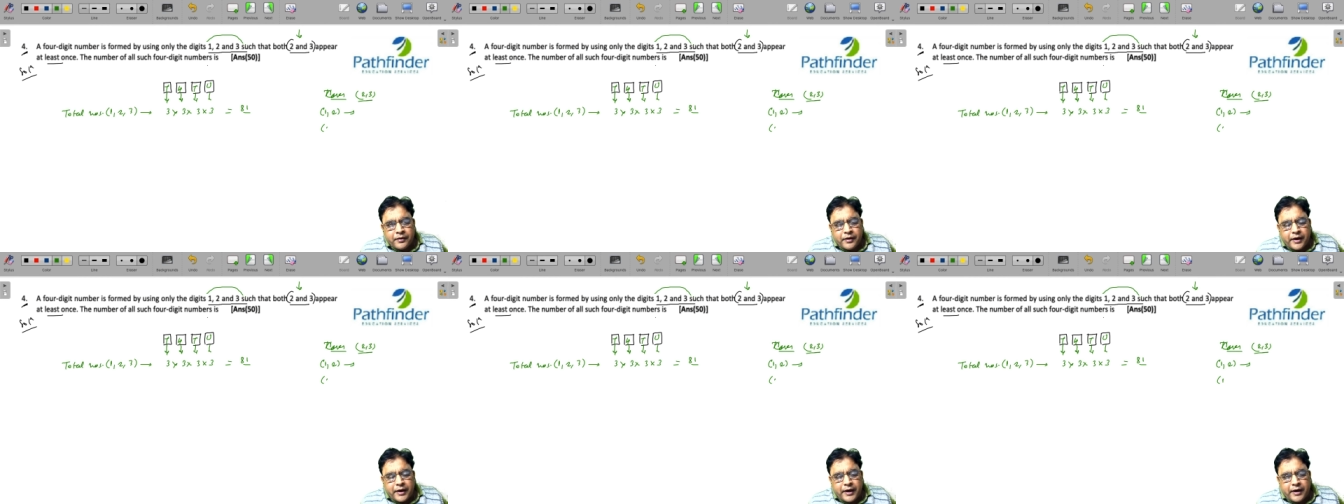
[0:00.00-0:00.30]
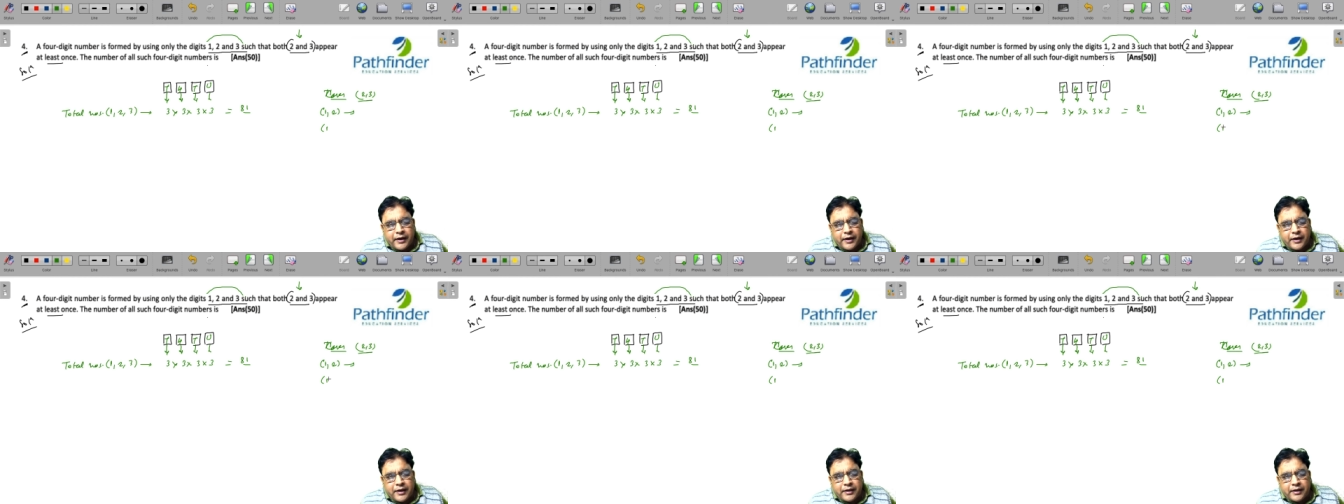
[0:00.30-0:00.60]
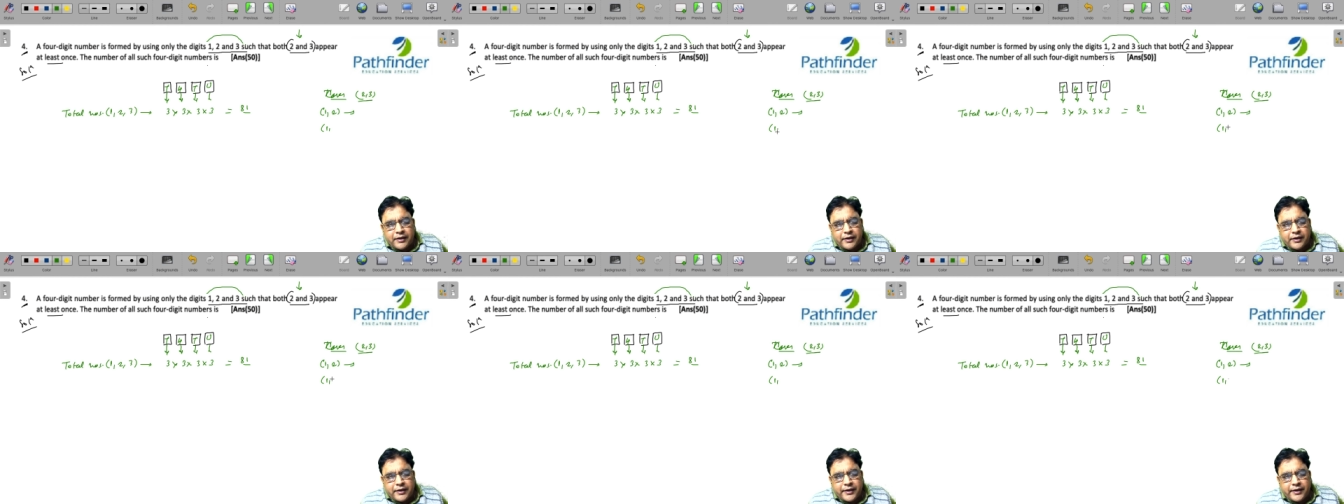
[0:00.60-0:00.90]
and
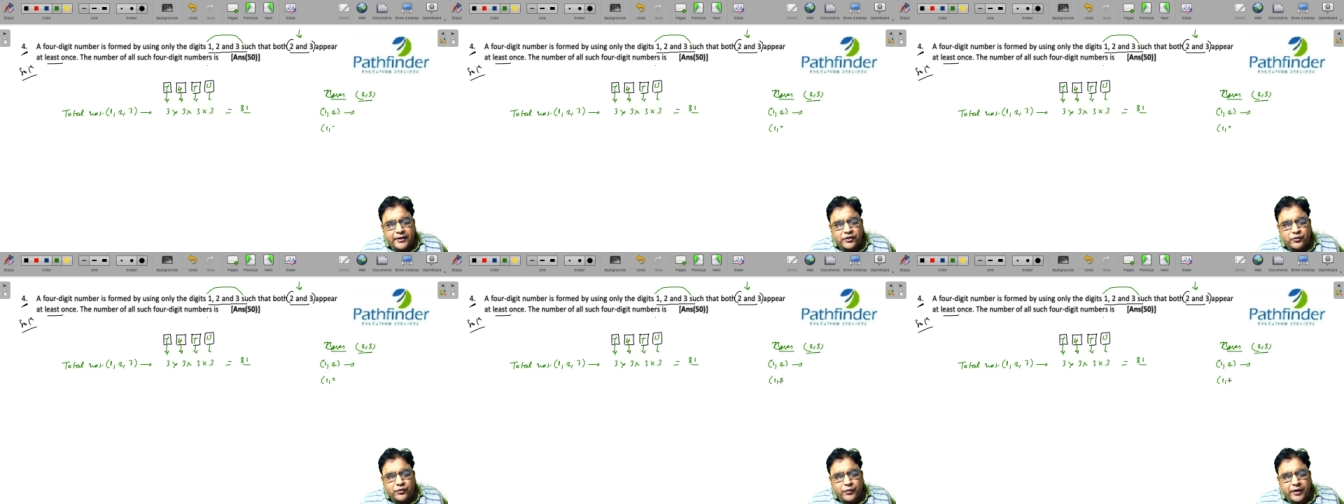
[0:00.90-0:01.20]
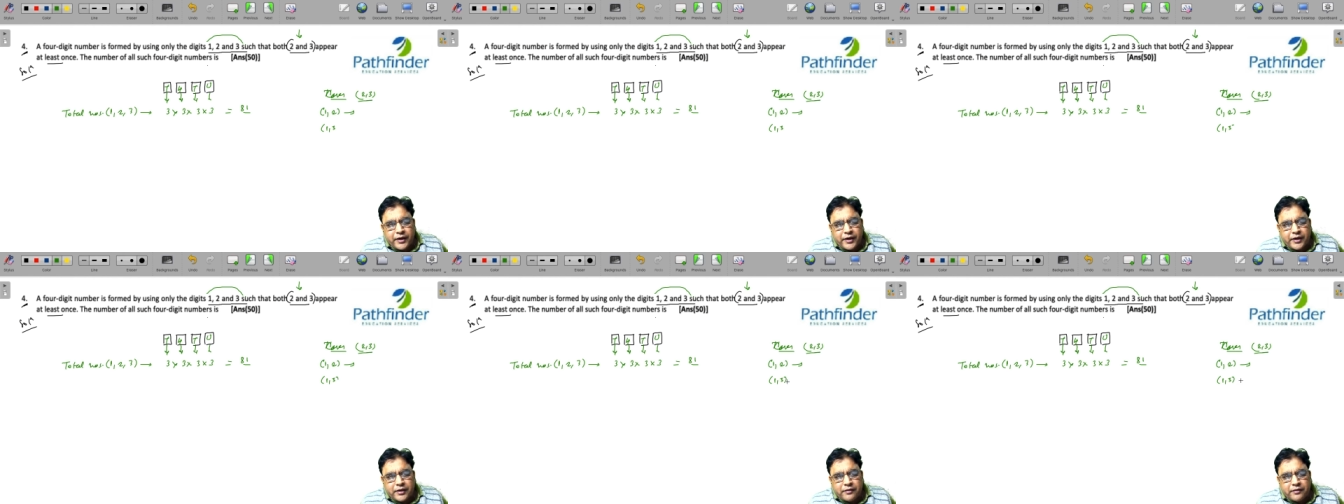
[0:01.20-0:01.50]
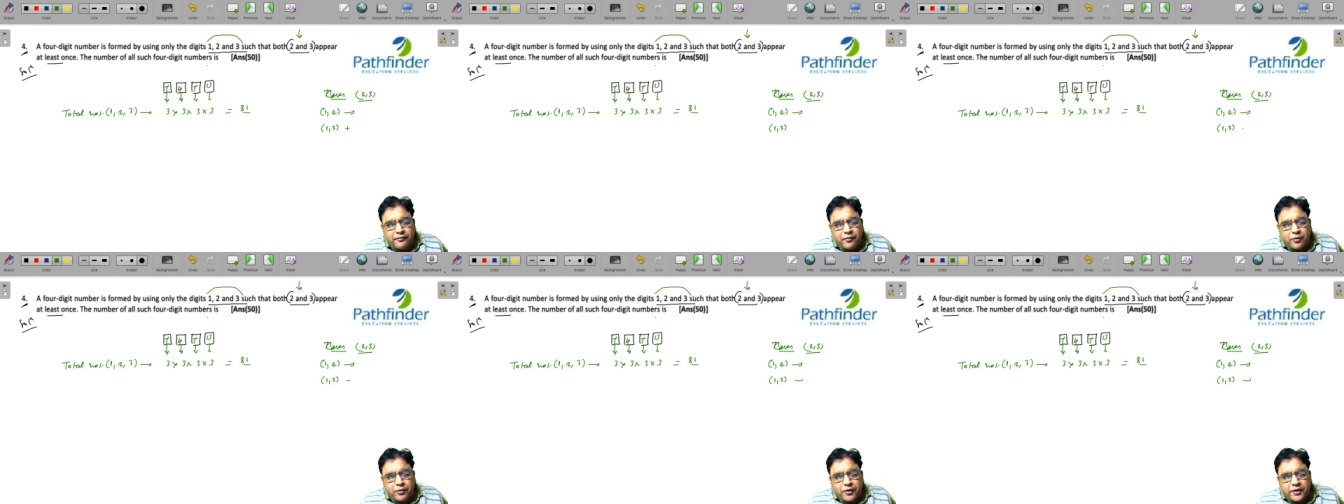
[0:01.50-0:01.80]
another case where the
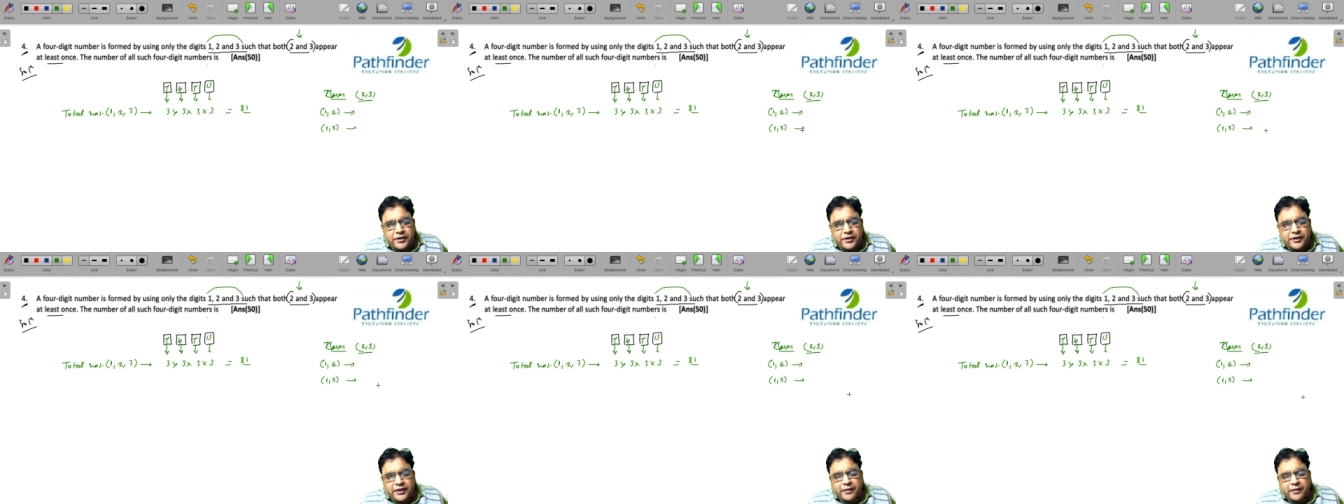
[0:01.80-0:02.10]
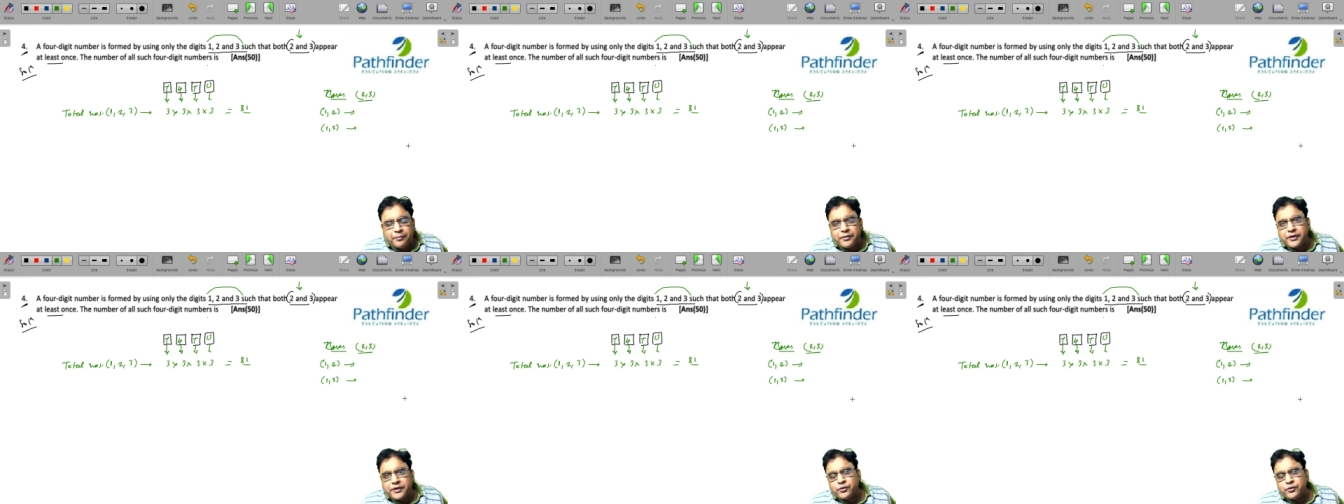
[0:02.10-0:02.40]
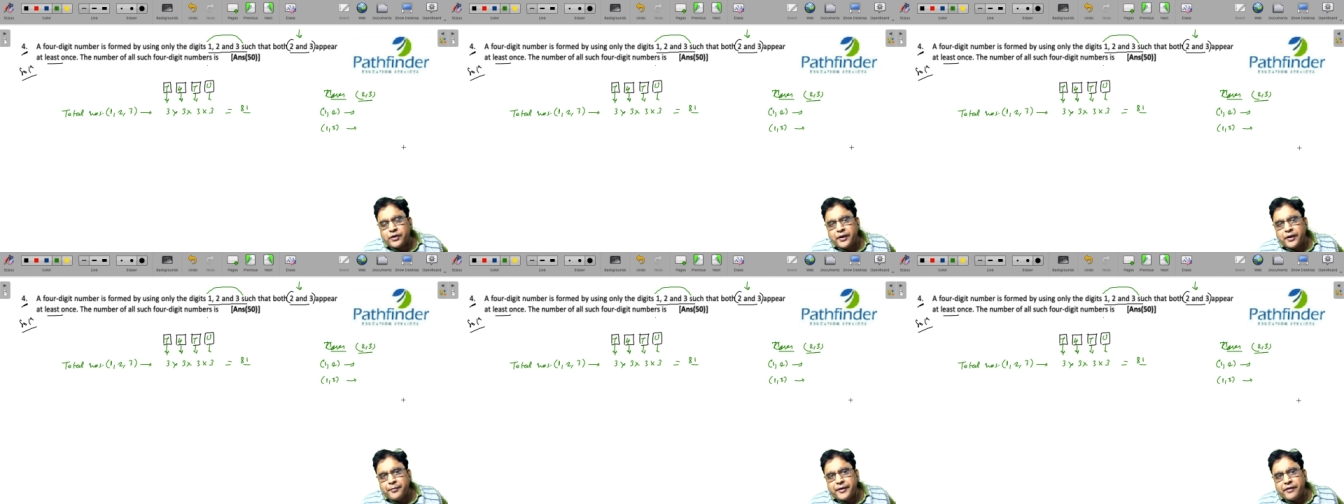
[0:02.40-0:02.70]
four digit number is
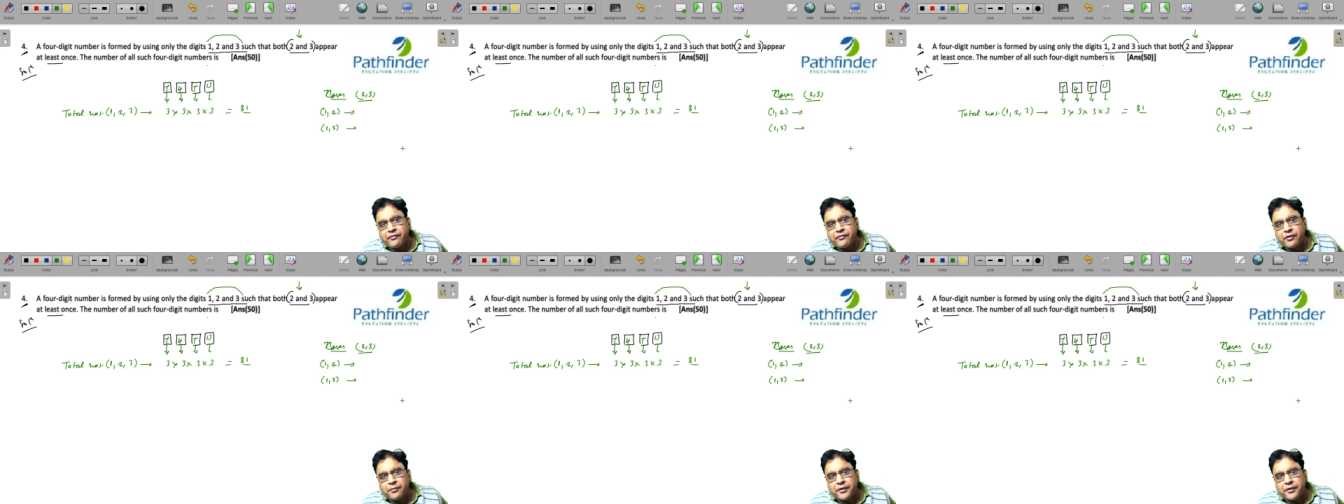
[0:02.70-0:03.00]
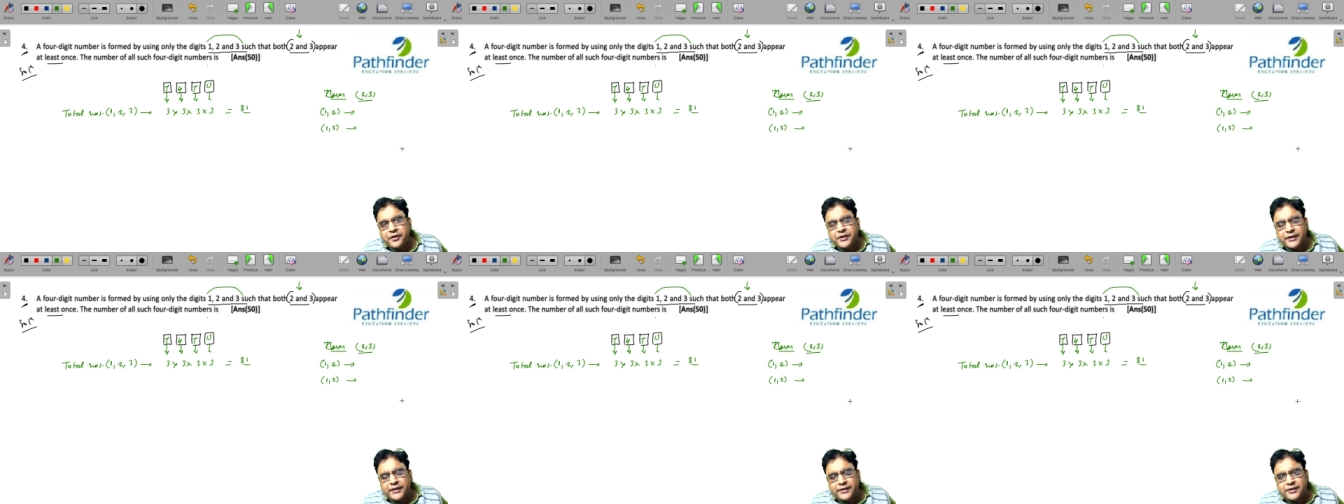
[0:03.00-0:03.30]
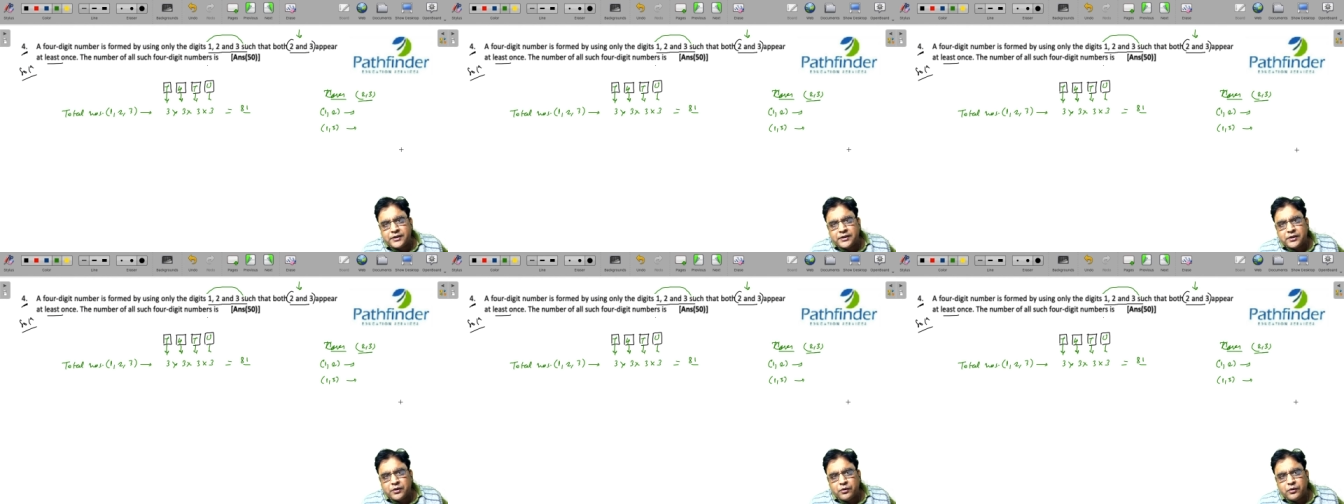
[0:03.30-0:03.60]
only made from digits
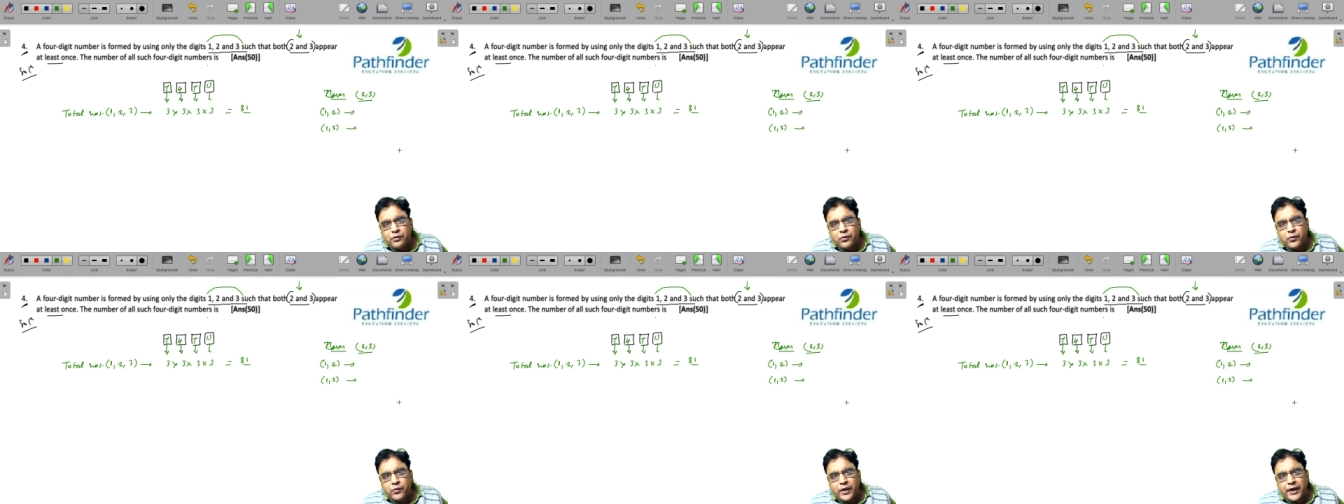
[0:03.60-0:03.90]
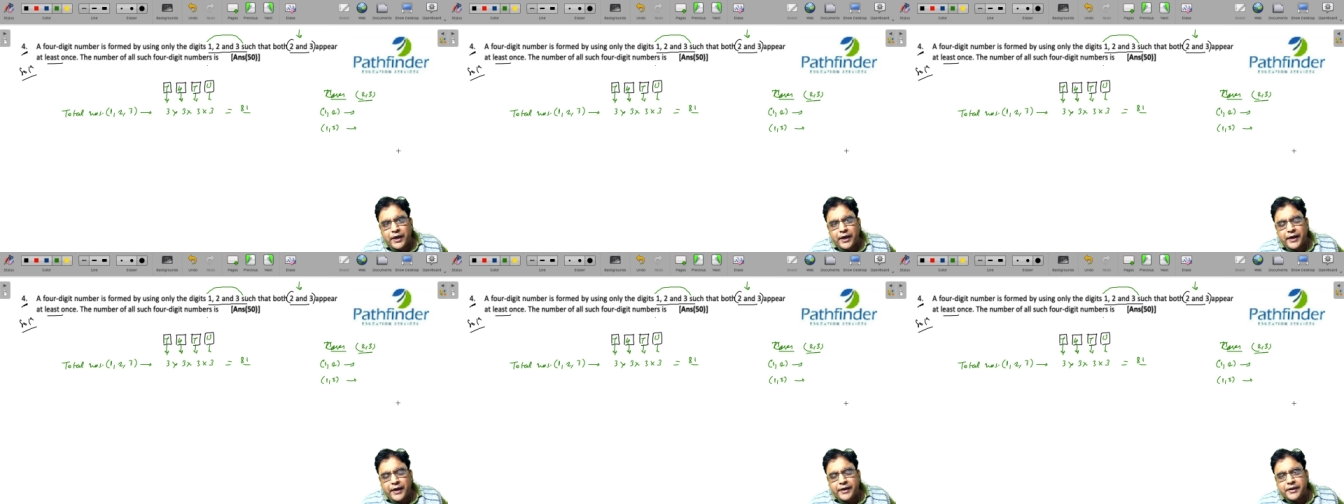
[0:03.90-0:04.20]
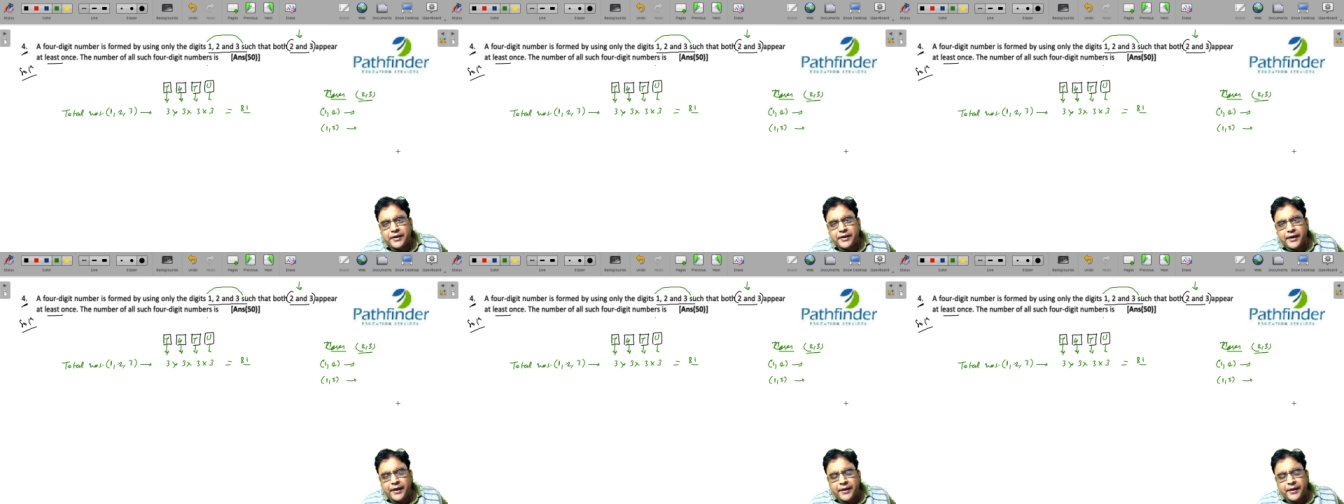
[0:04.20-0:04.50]
1 and 3